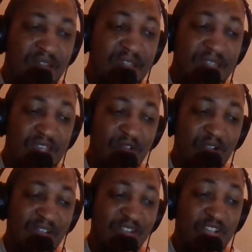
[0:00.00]

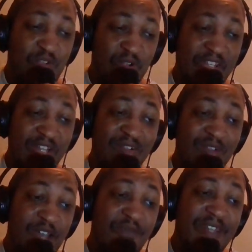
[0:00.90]
you scroll to the
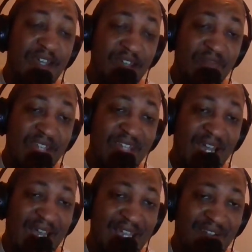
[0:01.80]
left of the
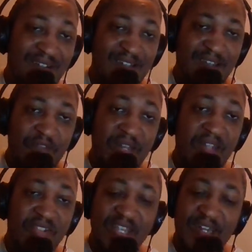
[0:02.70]
dial if you're
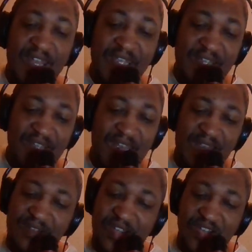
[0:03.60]
using a
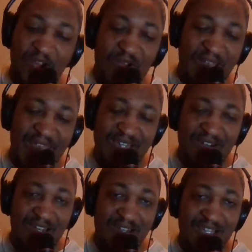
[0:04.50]
good old
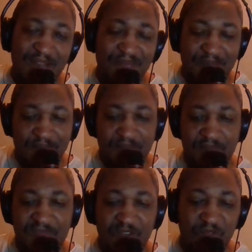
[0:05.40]
analog
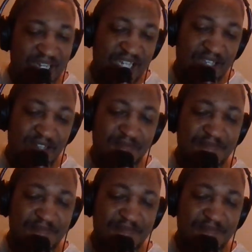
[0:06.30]
radio.